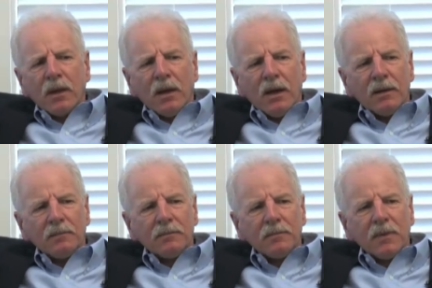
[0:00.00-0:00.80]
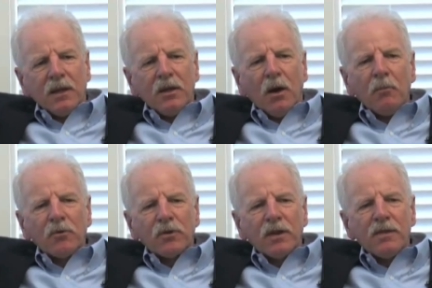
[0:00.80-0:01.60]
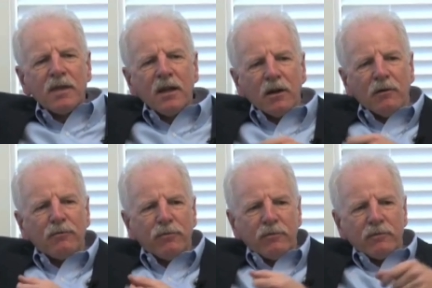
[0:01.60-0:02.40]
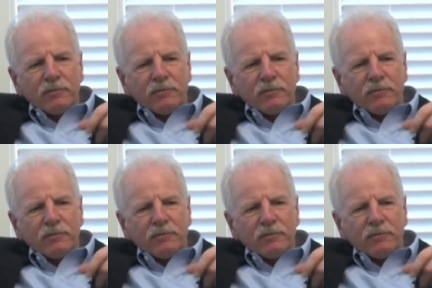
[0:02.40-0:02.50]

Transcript: um, you almost can think of